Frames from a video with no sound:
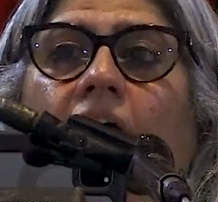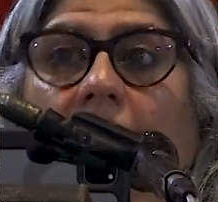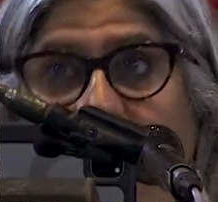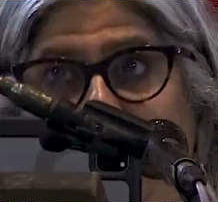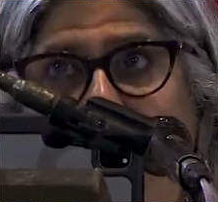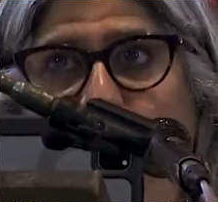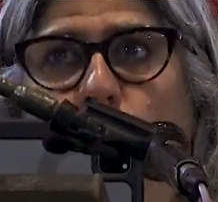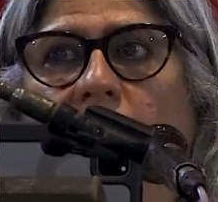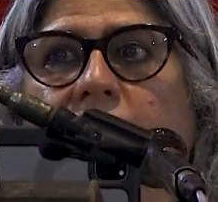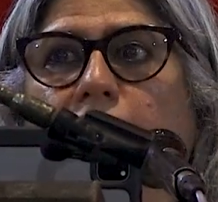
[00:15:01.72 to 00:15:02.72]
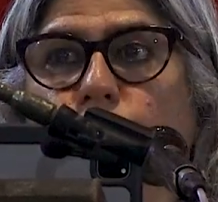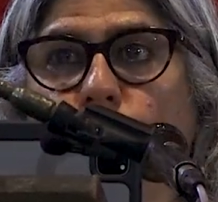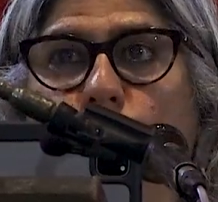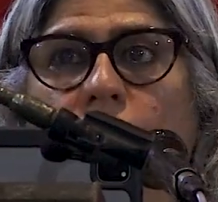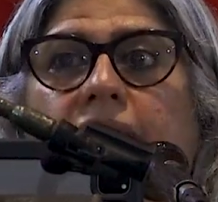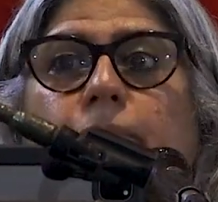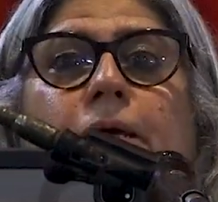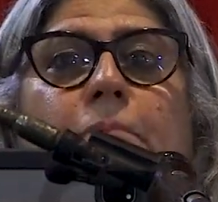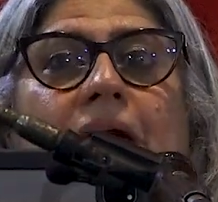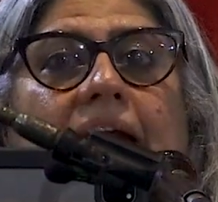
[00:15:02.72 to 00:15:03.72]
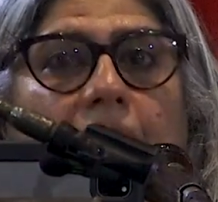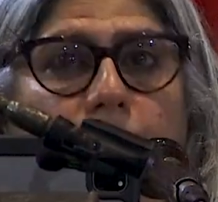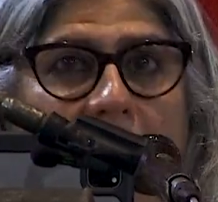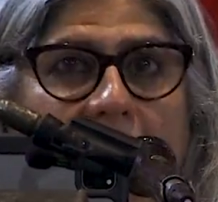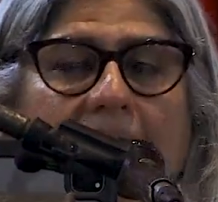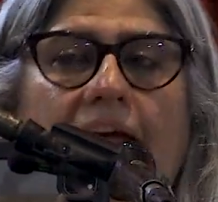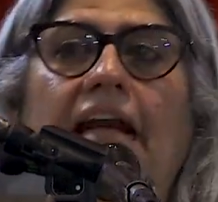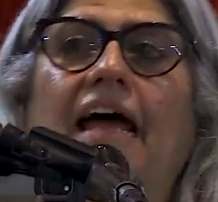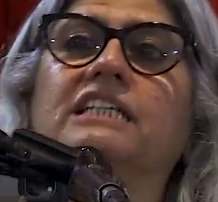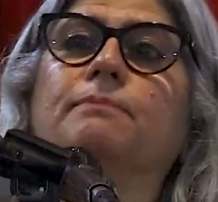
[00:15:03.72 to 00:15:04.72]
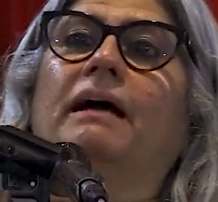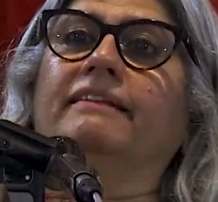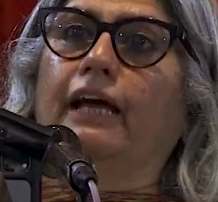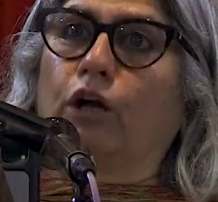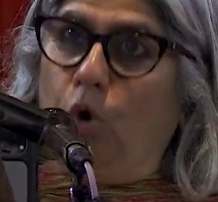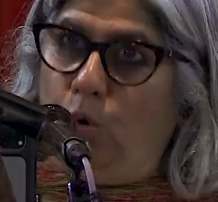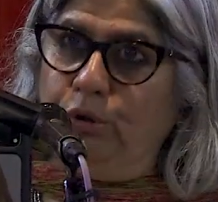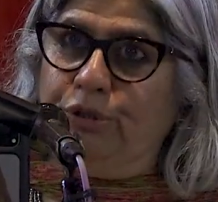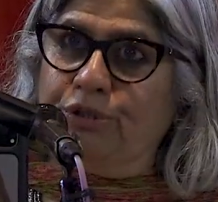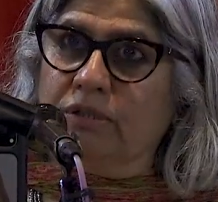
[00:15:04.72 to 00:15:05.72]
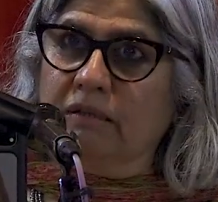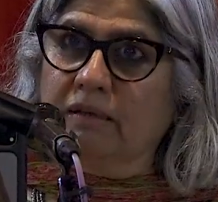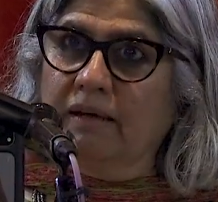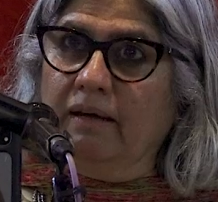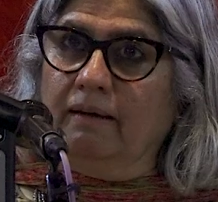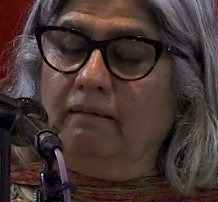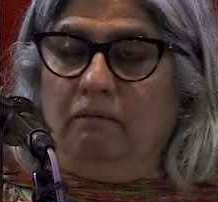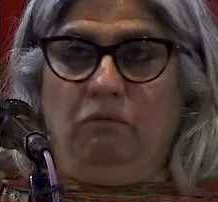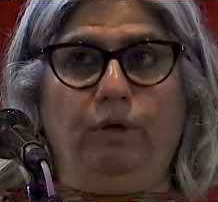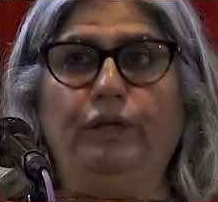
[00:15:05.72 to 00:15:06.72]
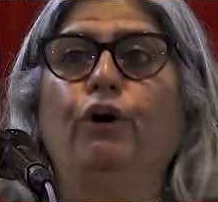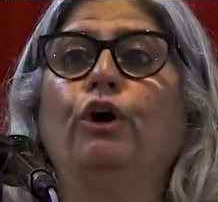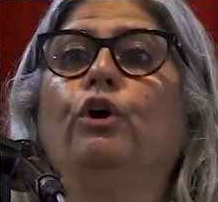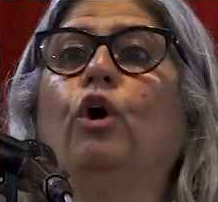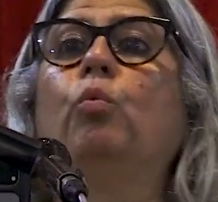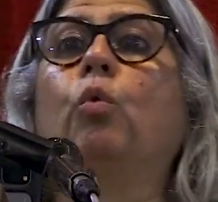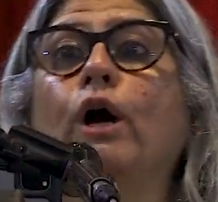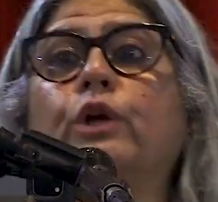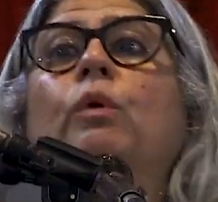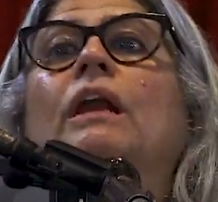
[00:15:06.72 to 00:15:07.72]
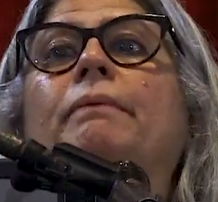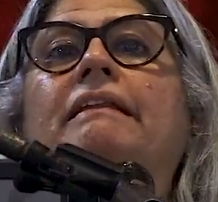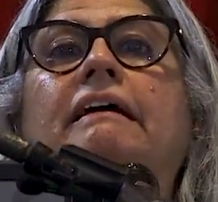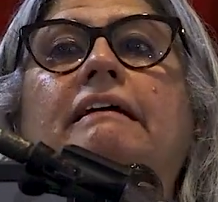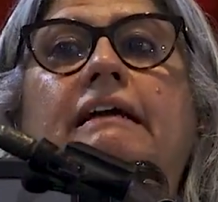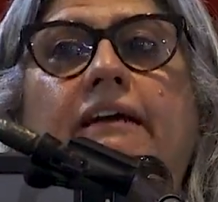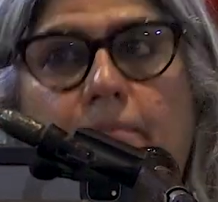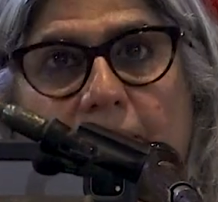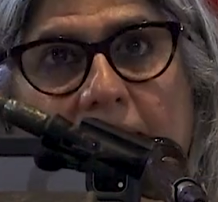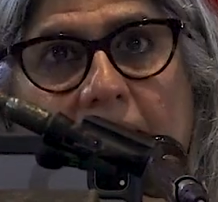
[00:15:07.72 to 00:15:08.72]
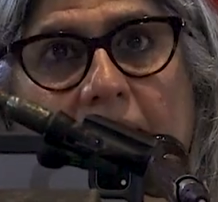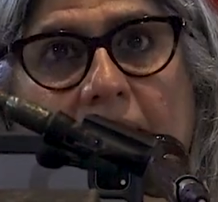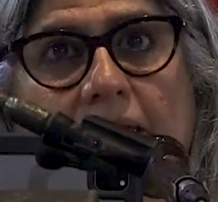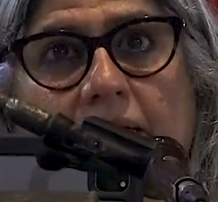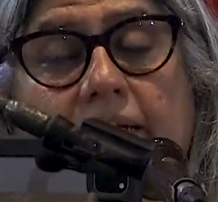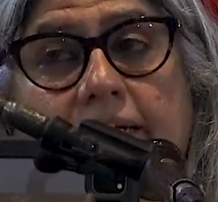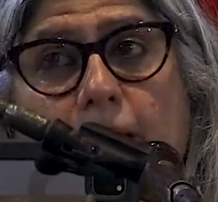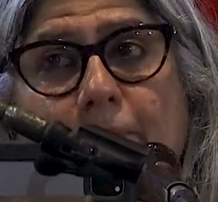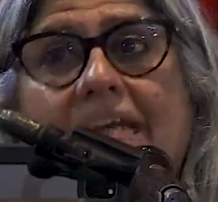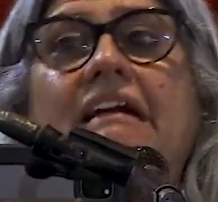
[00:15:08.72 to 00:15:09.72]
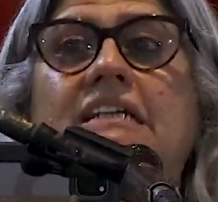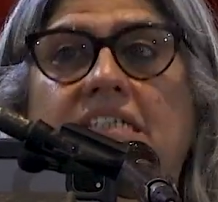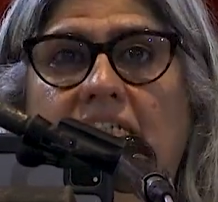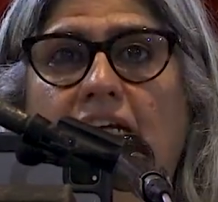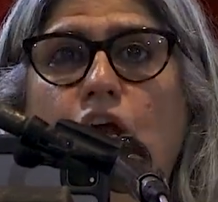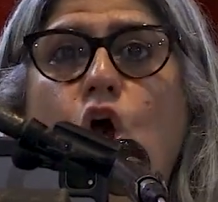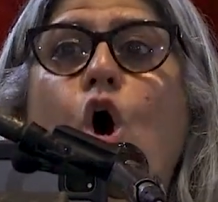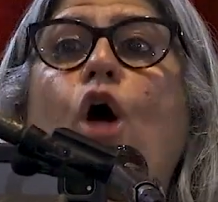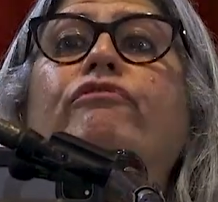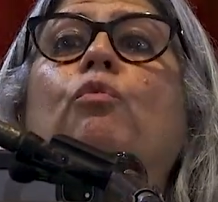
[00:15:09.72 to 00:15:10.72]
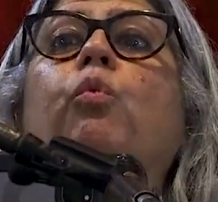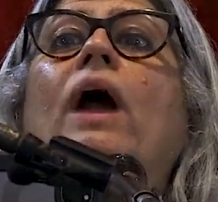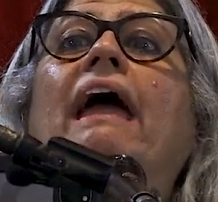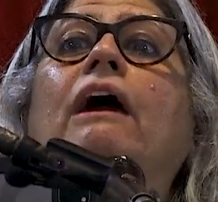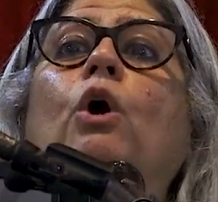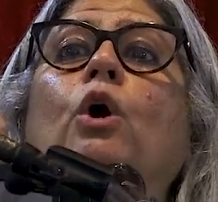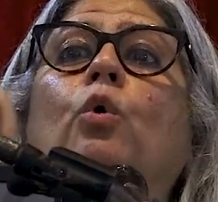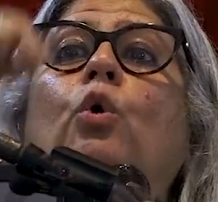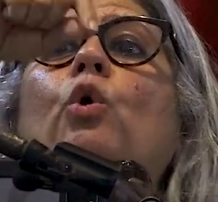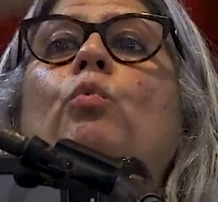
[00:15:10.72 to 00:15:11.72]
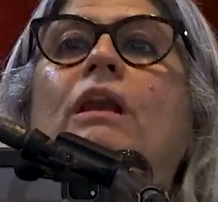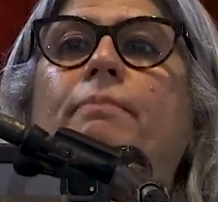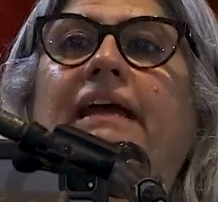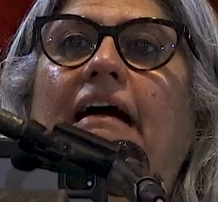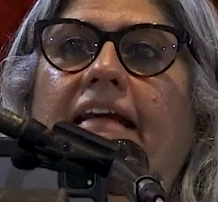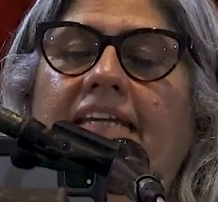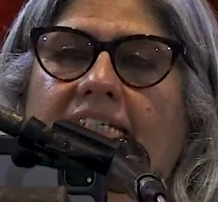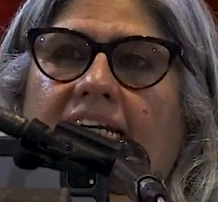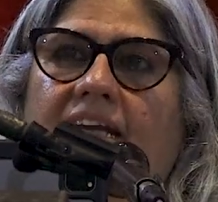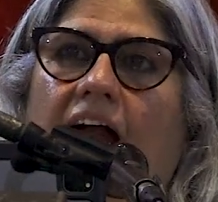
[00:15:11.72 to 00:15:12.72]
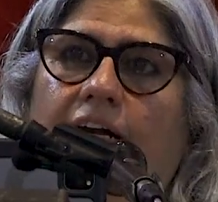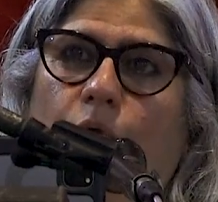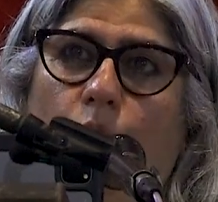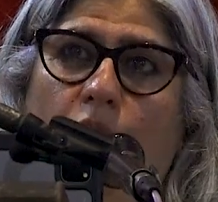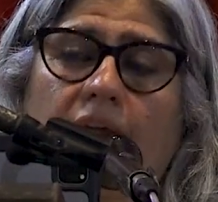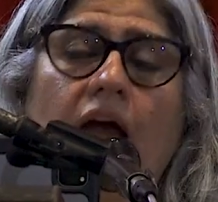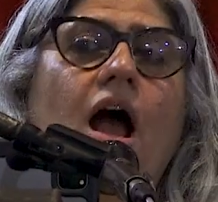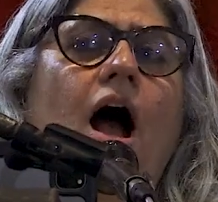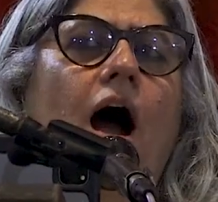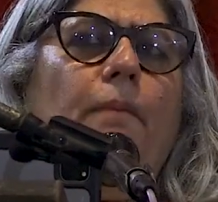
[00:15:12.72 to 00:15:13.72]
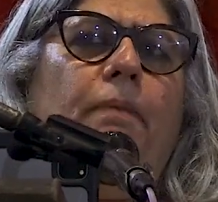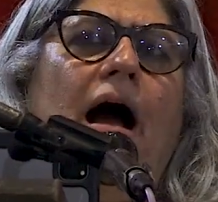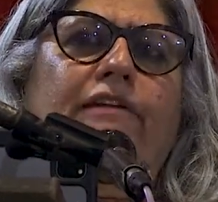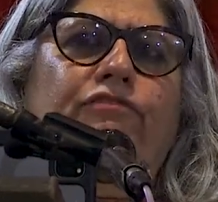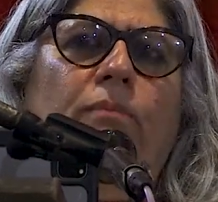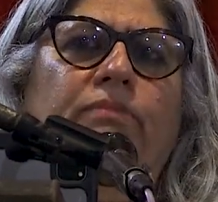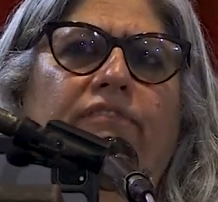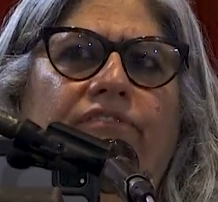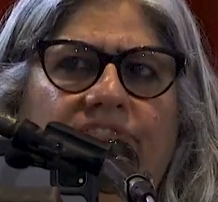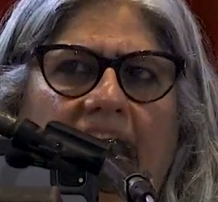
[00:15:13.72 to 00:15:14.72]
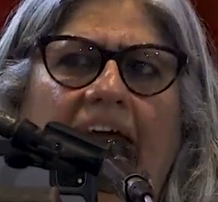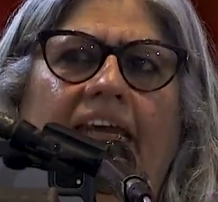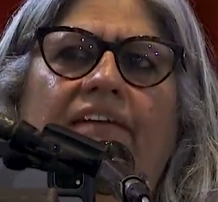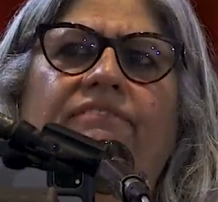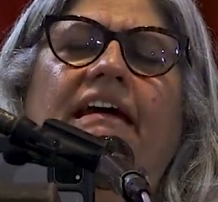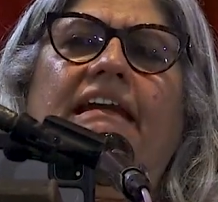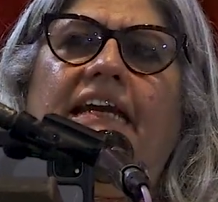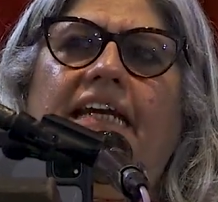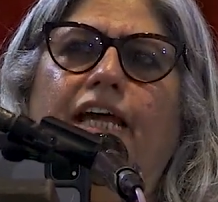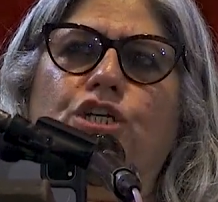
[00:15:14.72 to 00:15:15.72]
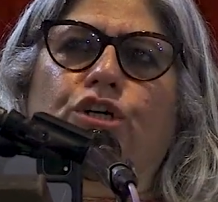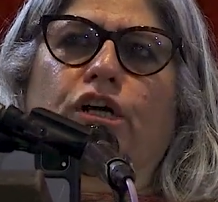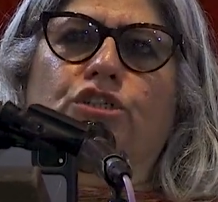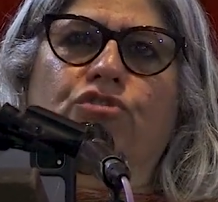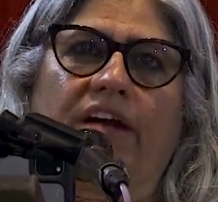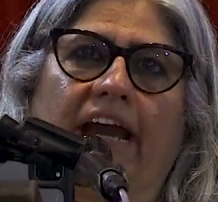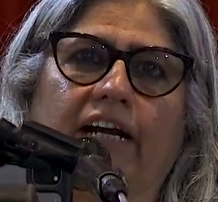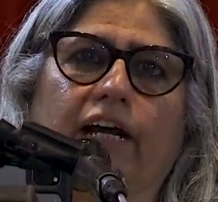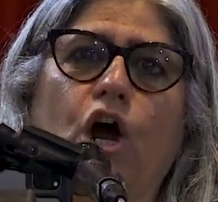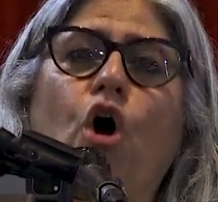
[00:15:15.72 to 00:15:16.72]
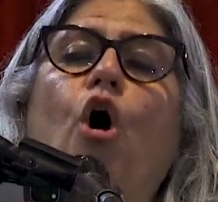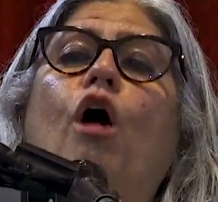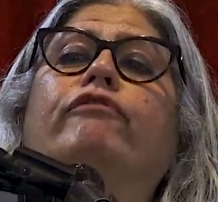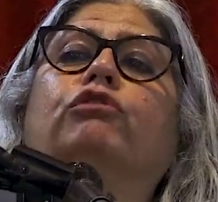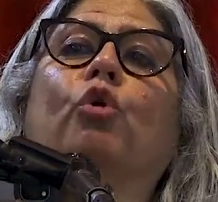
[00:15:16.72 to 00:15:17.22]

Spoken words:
and therefore, when we are told that people can be recognized by their clothes, we don't know what will be the determinants of who will be arrested under what, apart from the very, very dangerous trend of